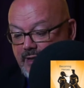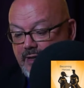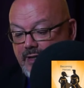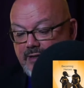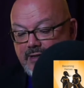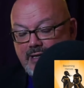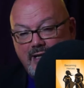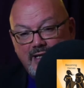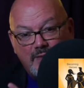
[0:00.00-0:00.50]

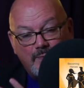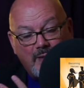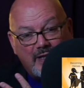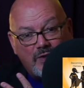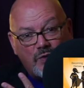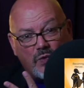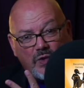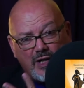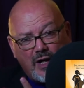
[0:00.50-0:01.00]
Tell us about
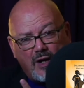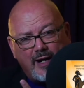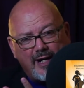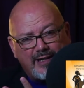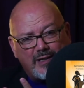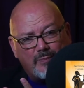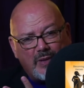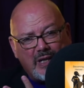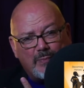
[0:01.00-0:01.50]
your
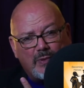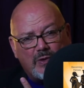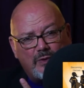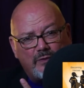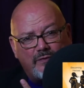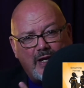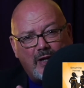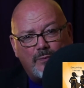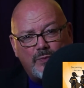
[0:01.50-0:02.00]
guide, the people who
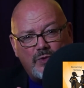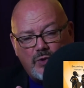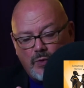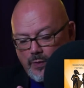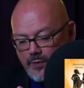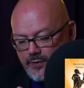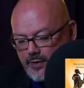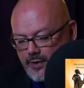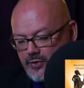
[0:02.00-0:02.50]
have helped
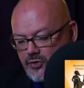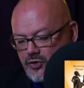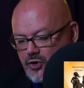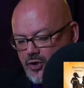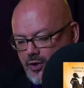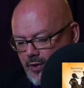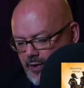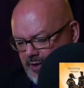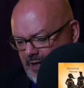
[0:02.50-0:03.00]
you on the
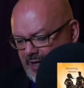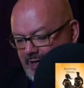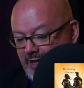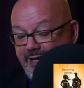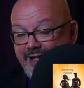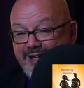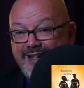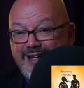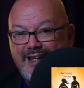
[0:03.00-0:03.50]
journey.
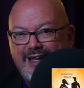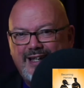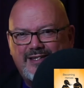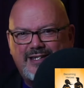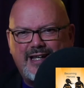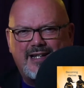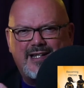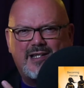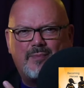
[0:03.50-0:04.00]

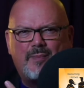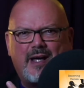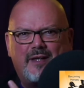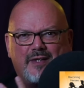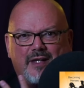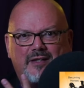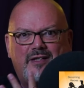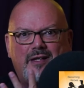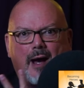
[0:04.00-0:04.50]
Tell us about
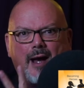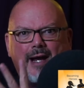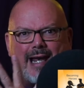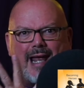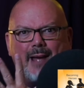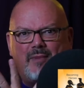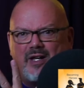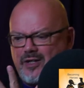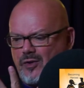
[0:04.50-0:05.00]
the
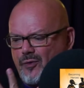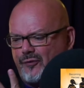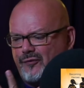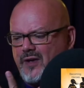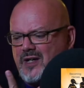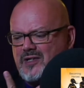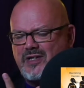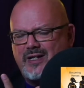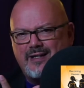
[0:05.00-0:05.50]
dilemma you're
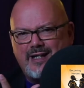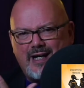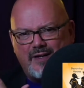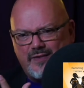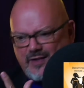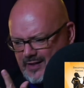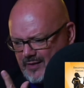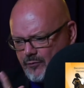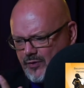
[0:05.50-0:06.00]
facing now
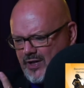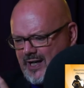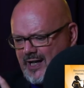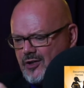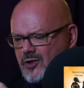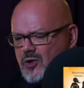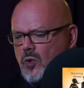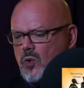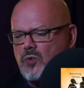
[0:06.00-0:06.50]
that really
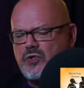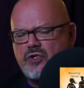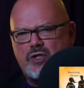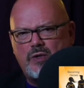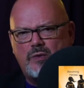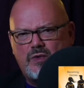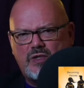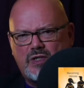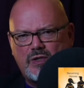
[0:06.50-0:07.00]
calls
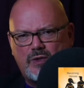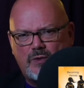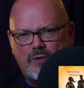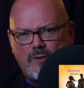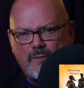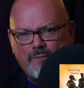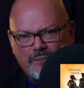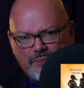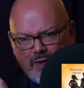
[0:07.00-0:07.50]
you
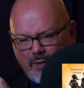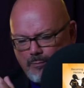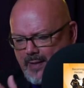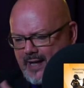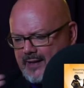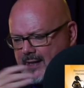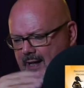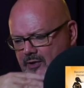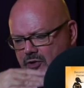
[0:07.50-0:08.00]
to
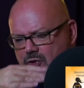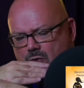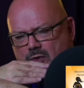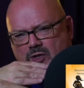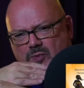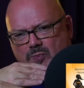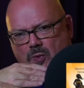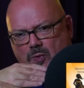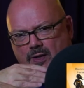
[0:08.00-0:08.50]
make that
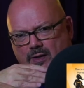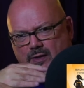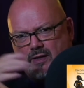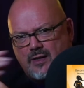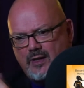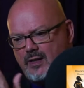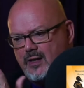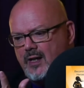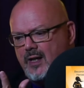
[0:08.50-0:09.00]
choice point.
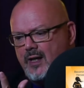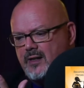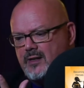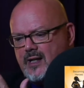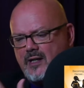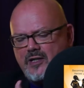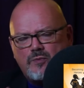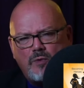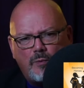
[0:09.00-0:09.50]

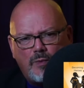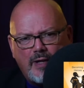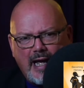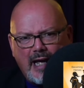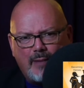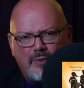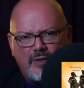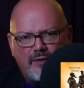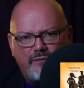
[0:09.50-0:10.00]
Tell us what will
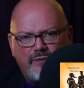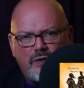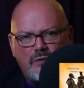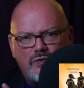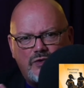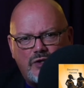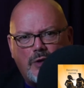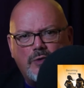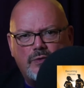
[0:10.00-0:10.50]
happen if you
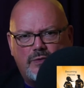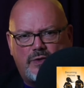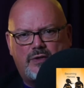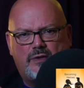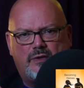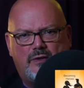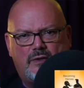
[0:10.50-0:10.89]
don't